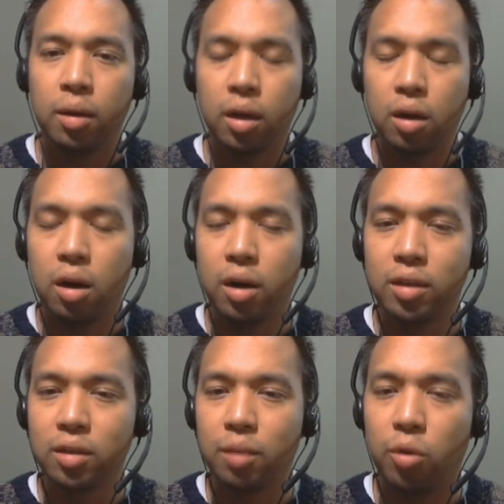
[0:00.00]
Guard
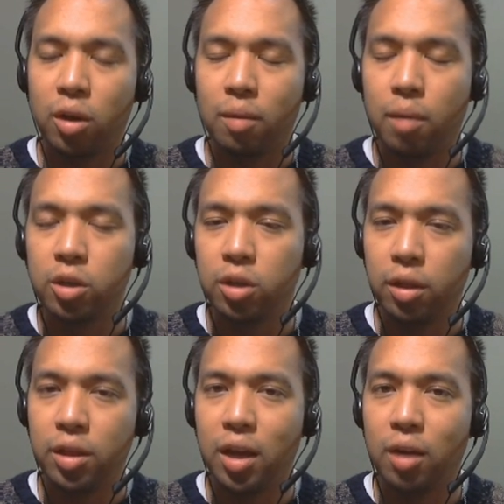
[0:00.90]
sounds like more like a martial
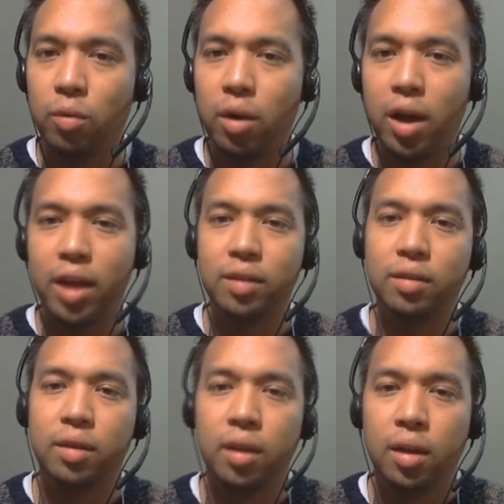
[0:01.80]
thing,
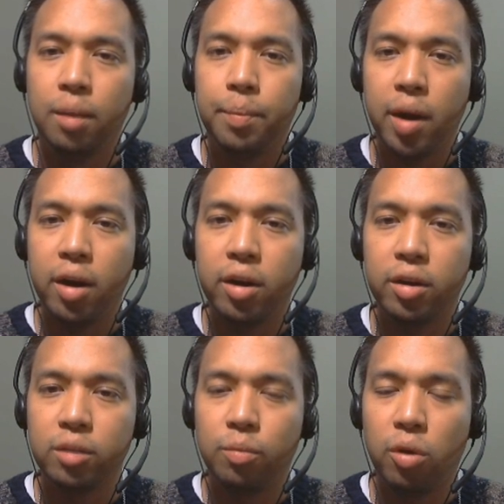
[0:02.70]
whereas barrier
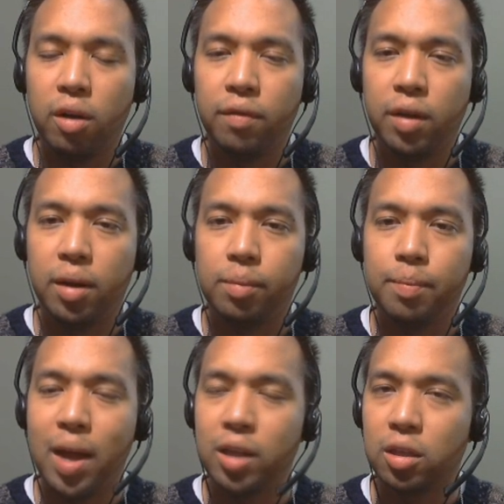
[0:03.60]
is more of a
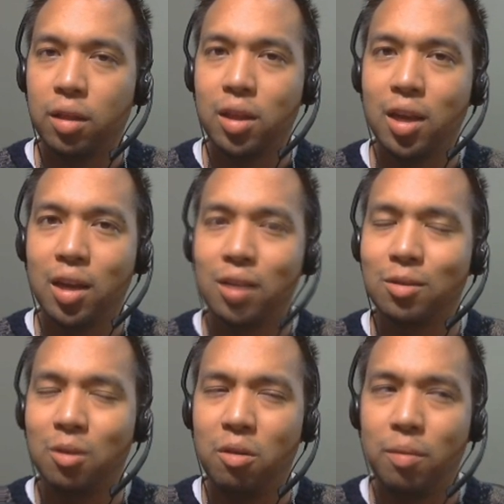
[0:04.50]
magical thing. It
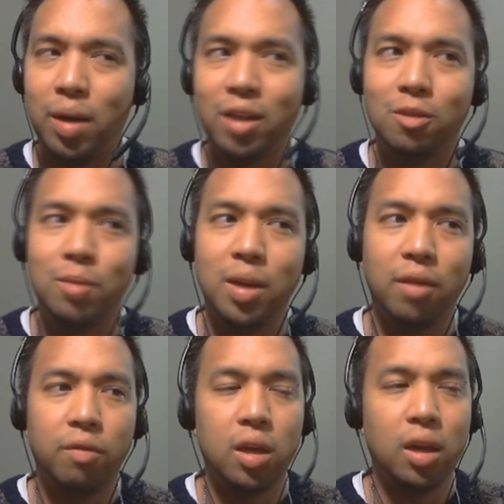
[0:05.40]
sort of reminds me
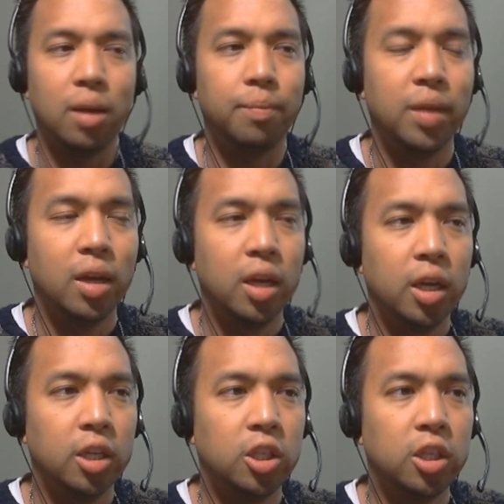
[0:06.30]
of the
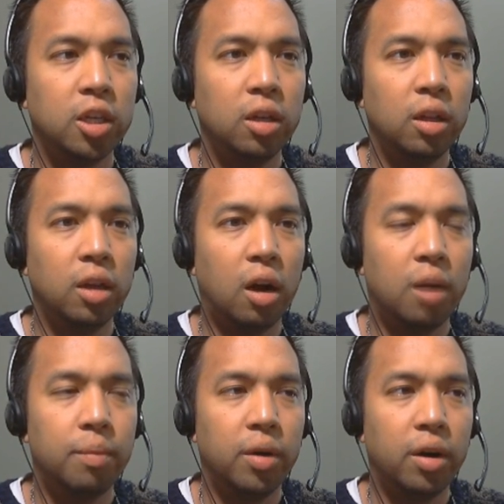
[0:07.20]
shield,
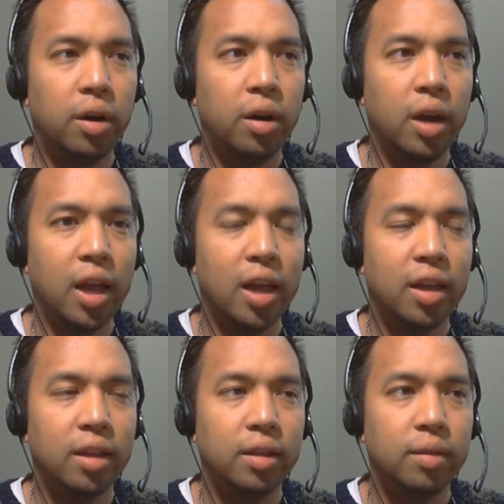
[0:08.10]
armor,
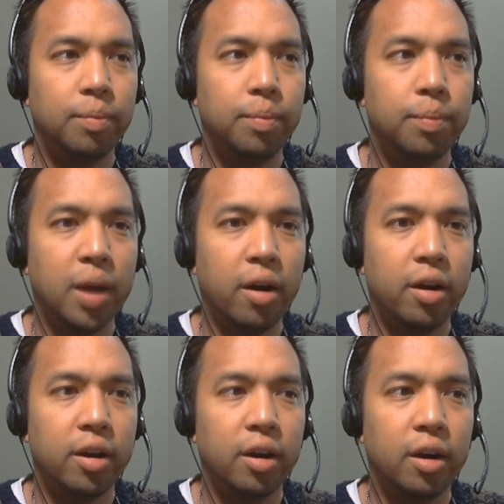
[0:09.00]
and
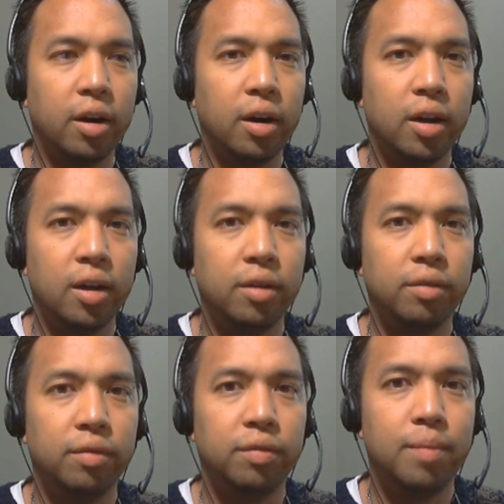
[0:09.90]
barrier
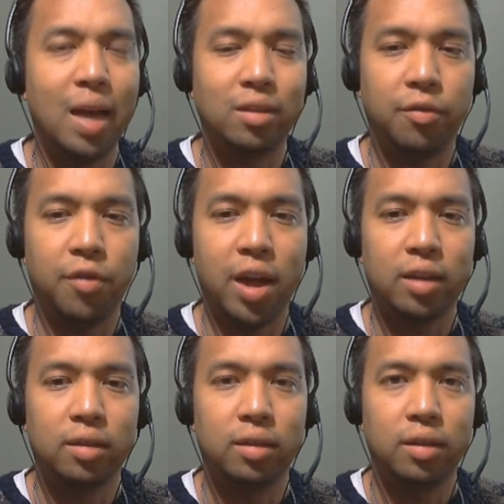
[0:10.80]
of Mass
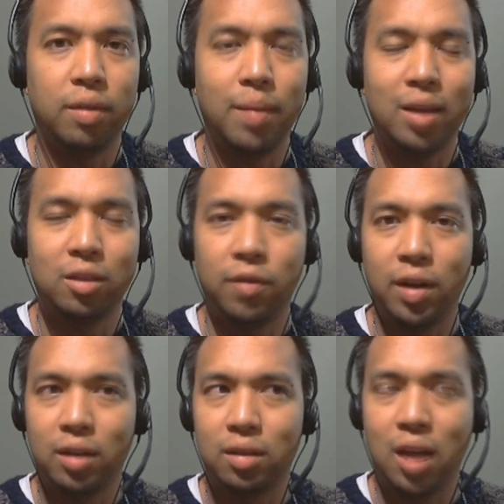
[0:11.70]
Effect, of the Mass
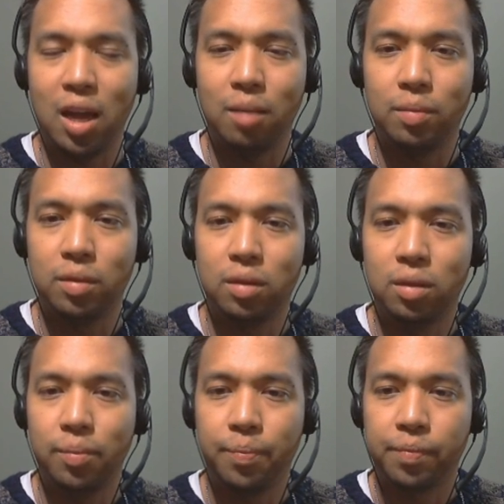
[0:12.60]
Effect games.